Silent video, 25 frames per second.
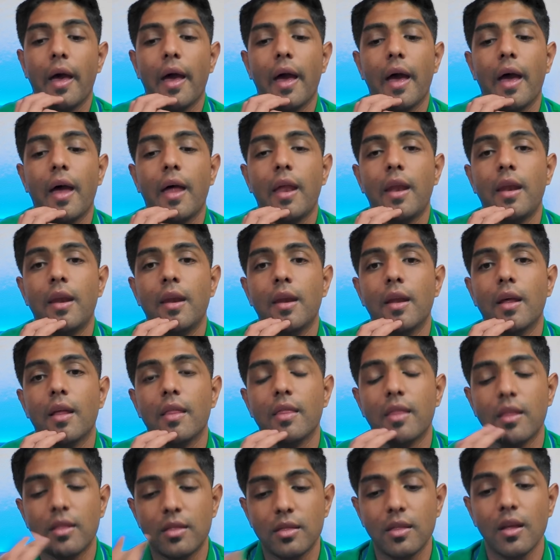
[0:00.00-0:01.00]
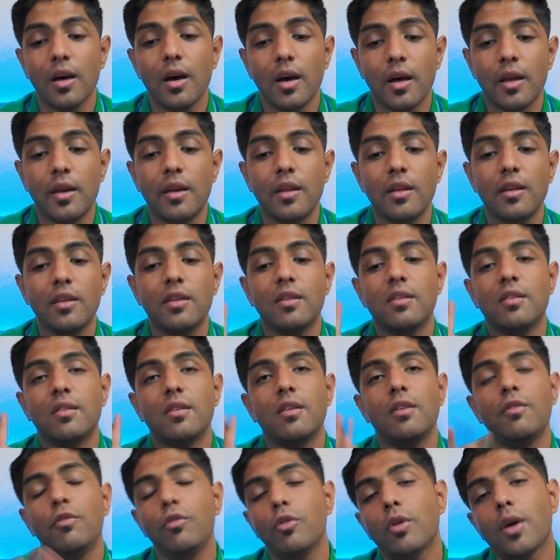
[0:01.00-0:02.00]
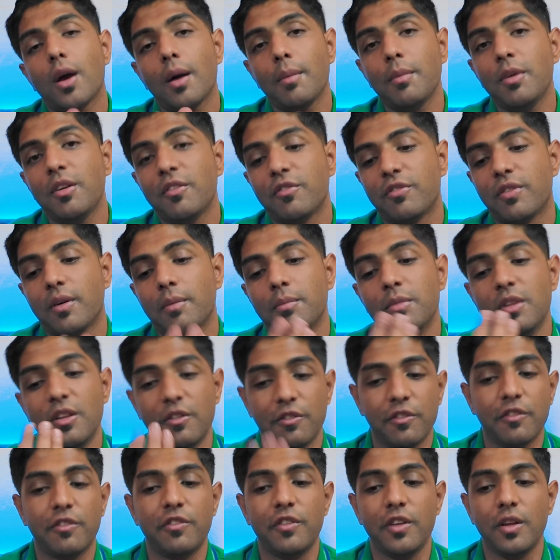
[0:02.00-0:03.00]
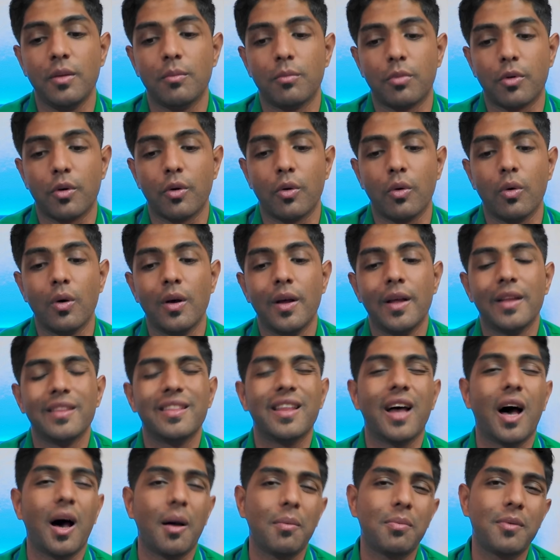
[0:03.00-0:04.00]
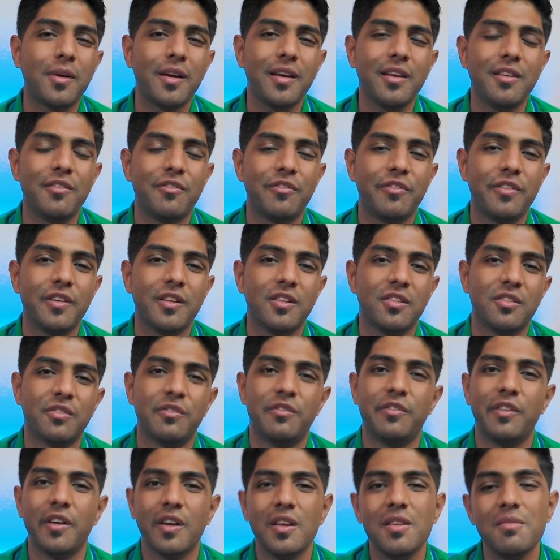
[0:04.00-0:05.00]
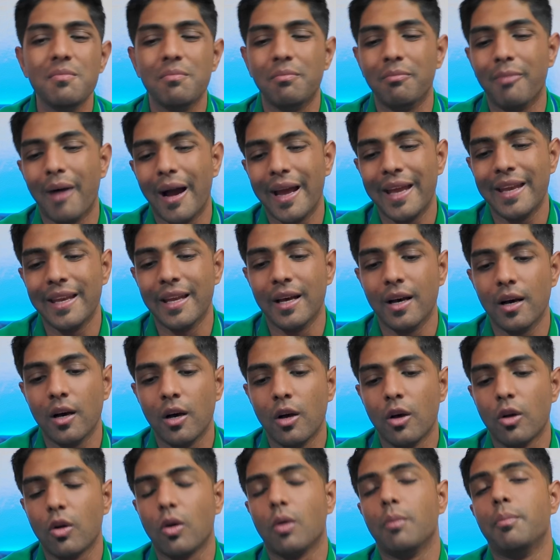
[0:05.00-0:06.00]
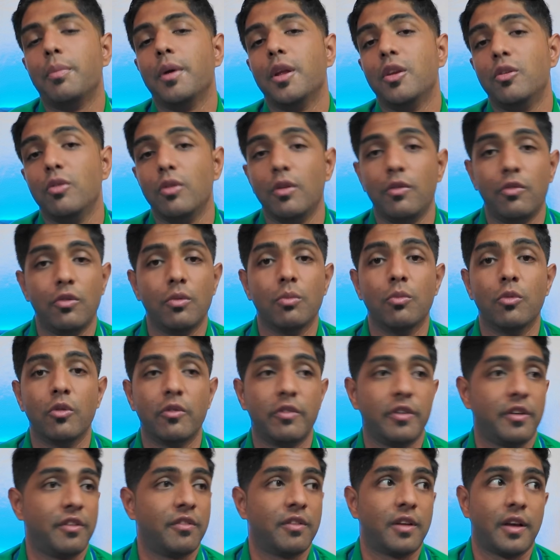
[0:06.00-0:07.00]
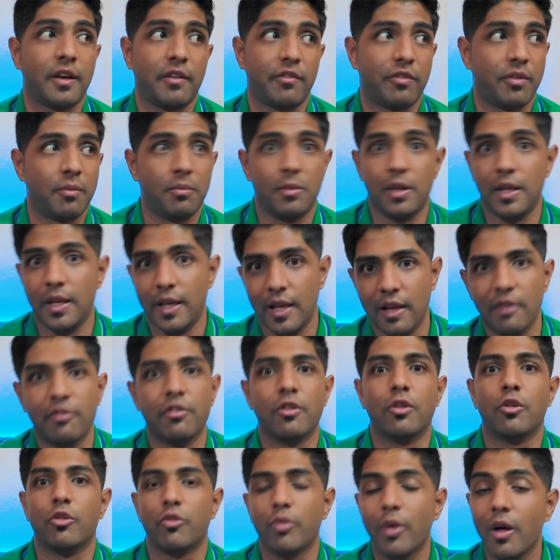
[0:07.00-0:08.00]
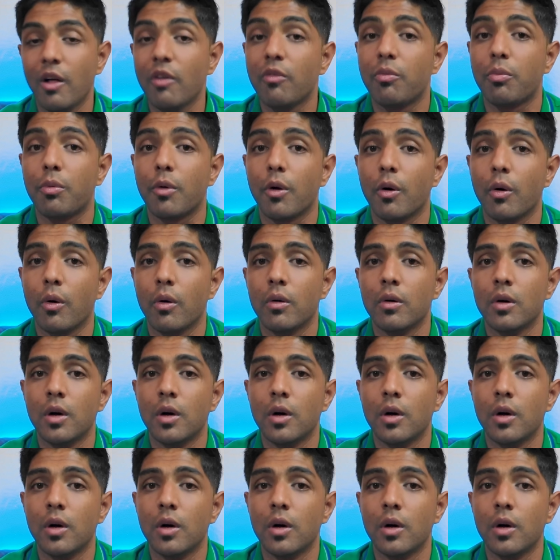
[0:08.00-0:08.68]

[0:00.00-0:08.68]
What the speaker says: And the third is, if you're coming from the 15 Pro, the upgrade feels very minor compared to if you're moving like from the 11 or 12 Pro.